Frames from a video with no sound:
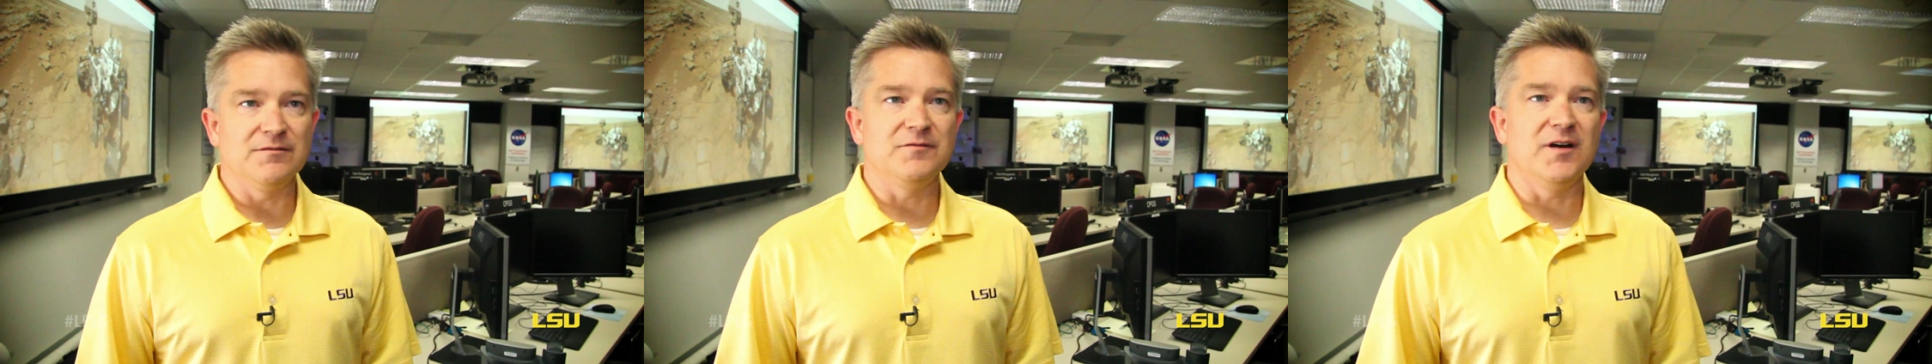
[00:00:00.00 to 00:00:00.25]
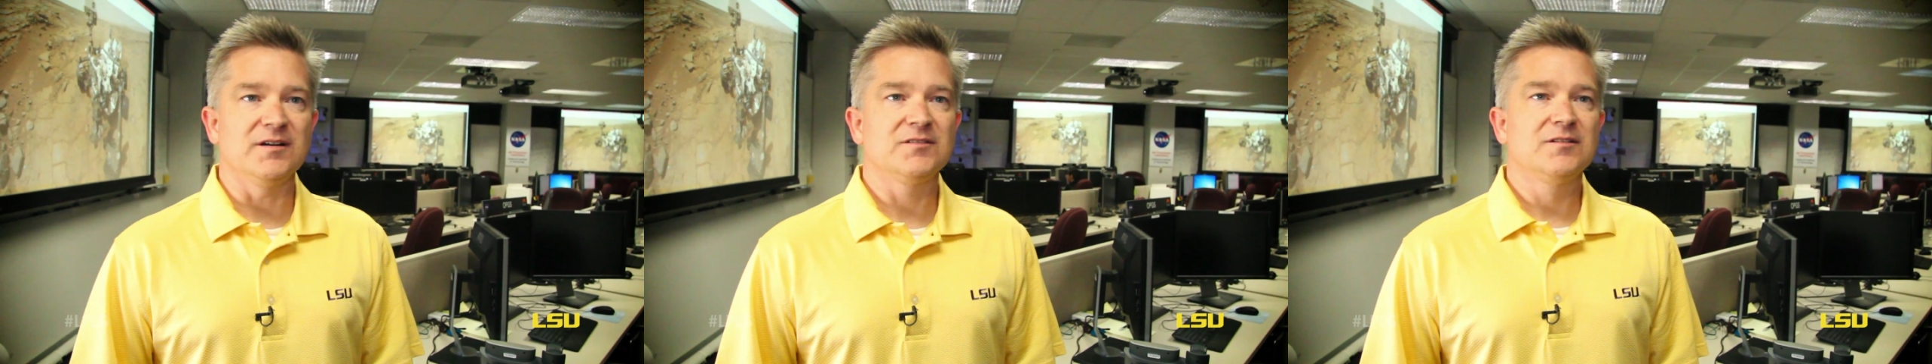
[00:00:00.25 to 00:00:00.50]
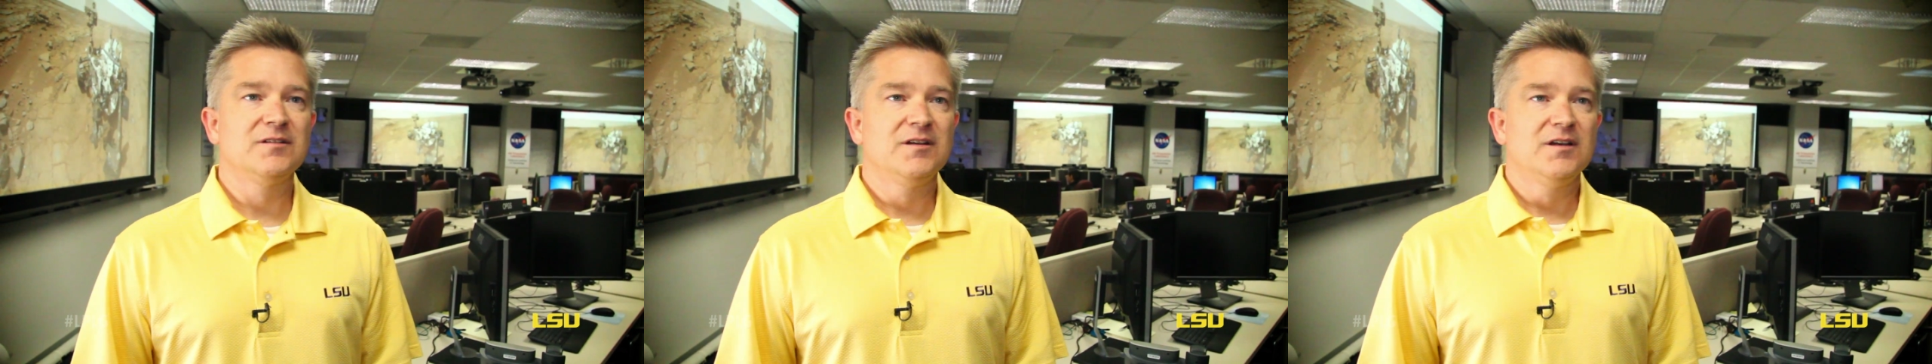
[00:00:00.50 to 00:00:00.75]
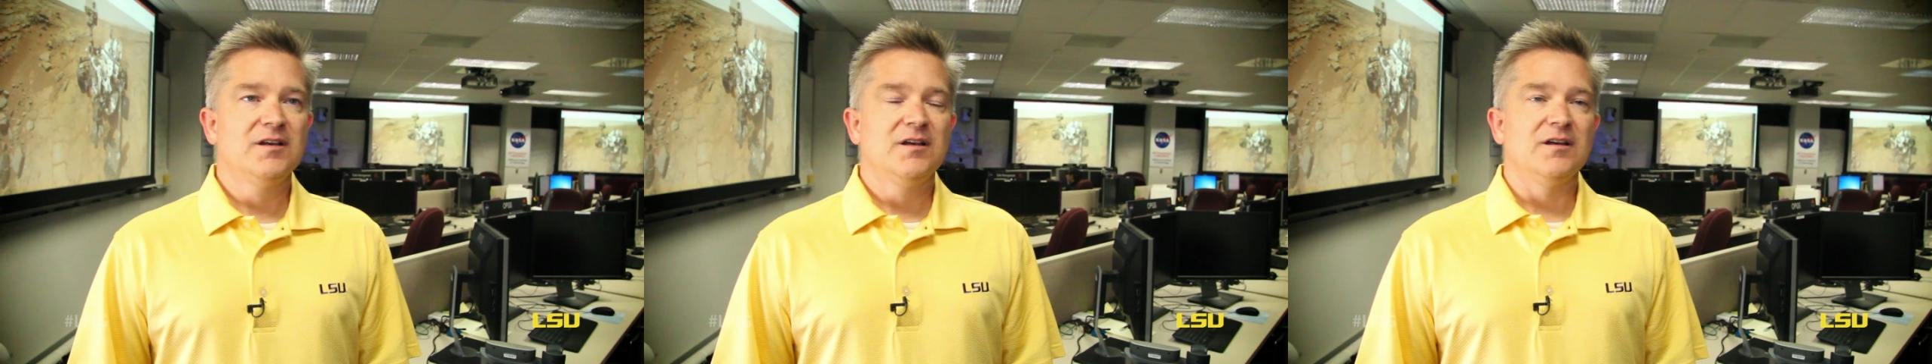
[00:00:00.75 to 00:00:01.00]
in effect,
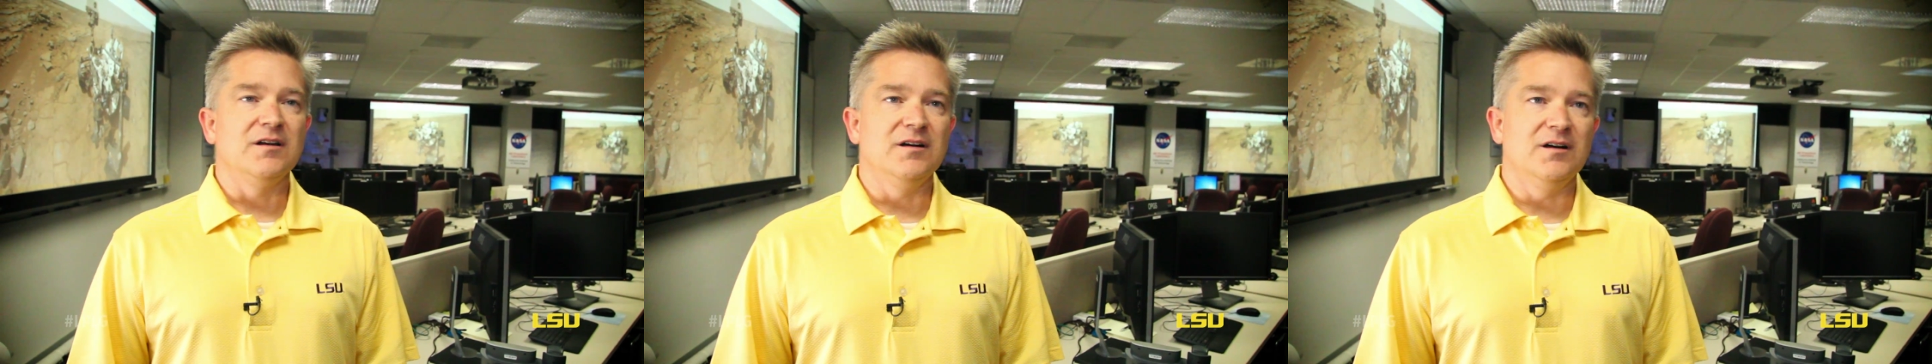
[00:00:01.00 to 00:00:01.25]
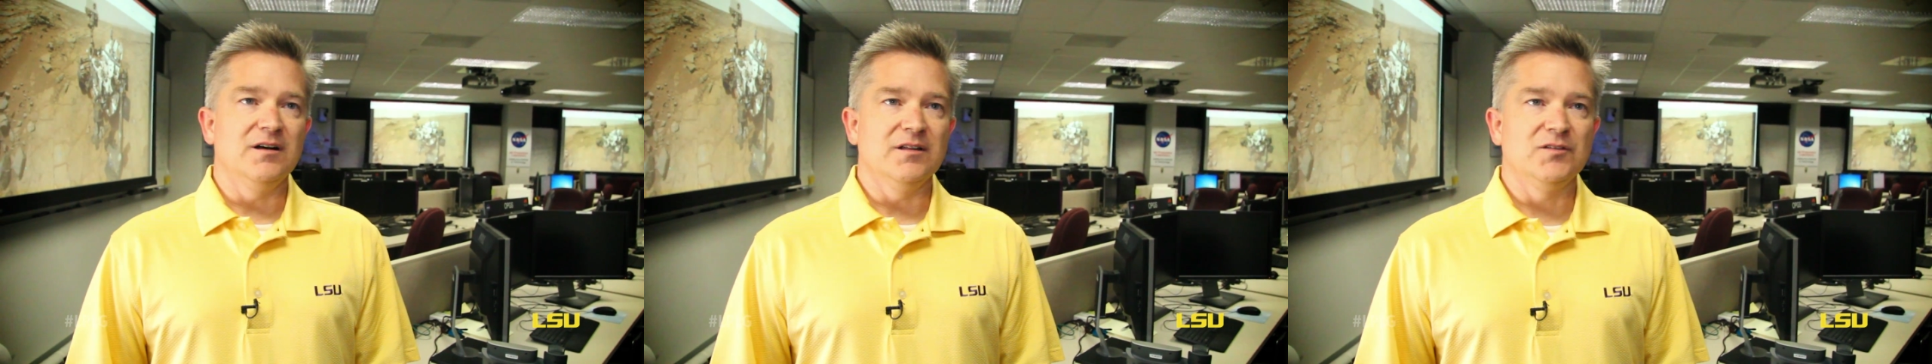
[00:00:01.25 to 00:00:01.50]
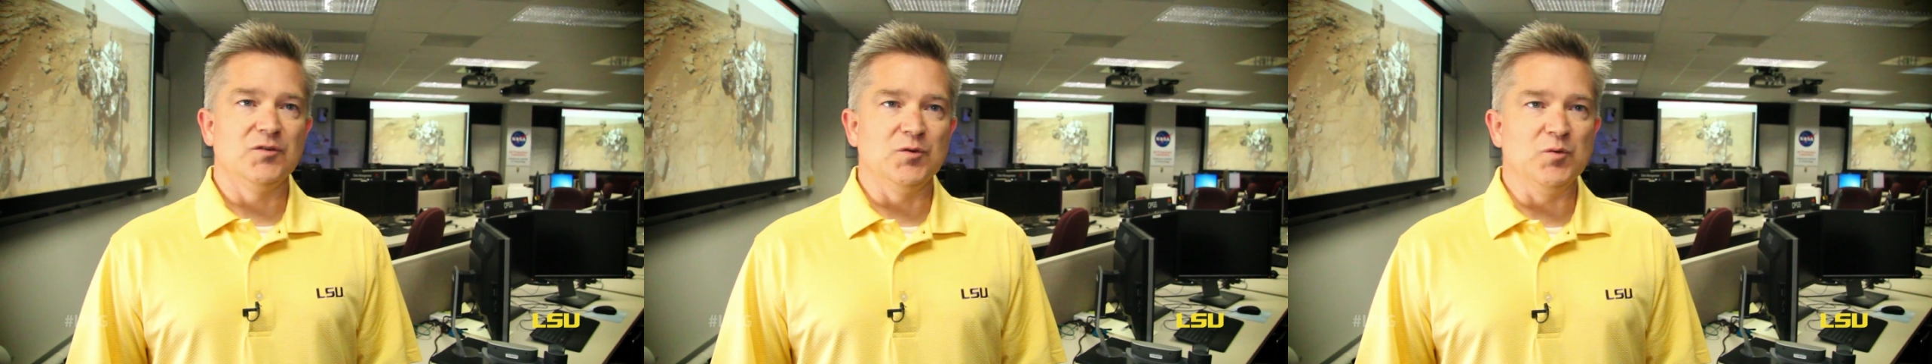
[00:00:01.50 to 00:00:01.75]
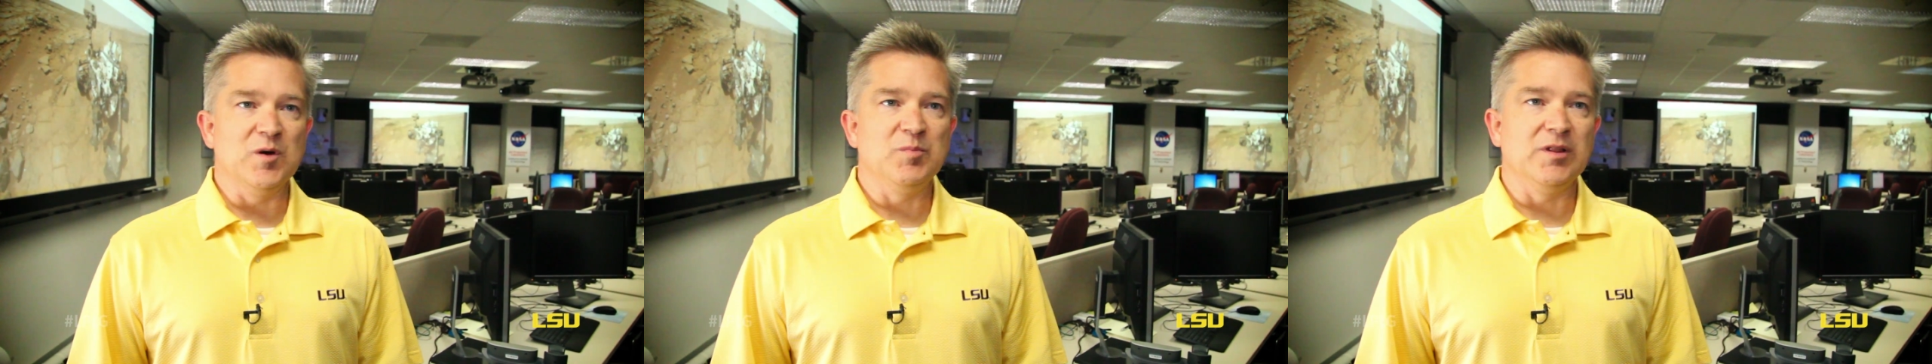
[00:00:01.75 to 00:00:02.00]
uh,
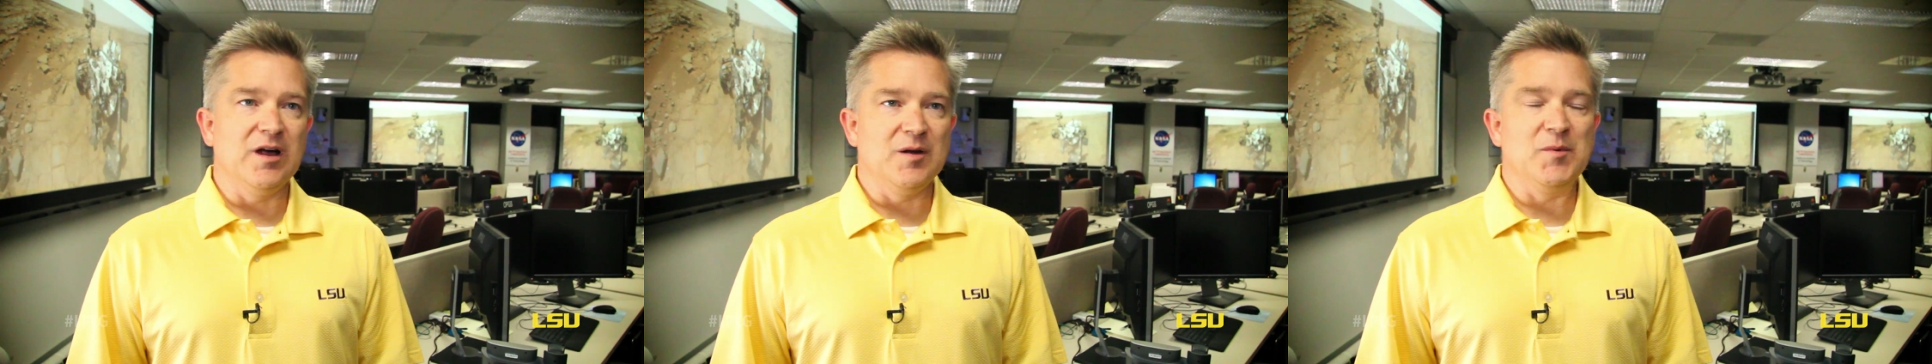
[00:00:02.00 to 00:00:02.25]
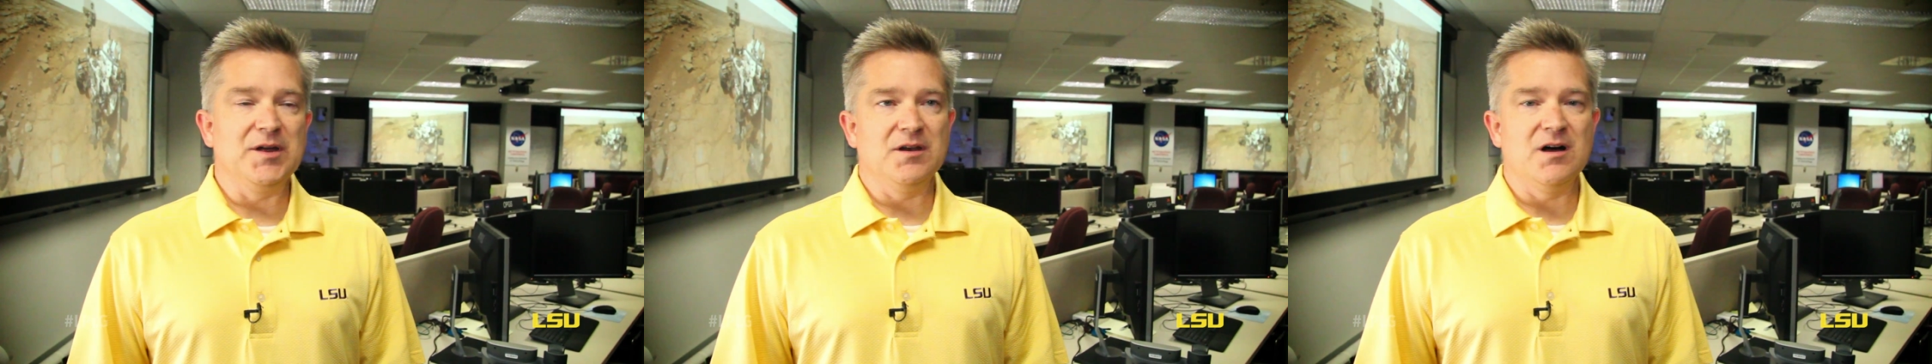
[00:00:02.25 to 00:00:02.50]
to apply my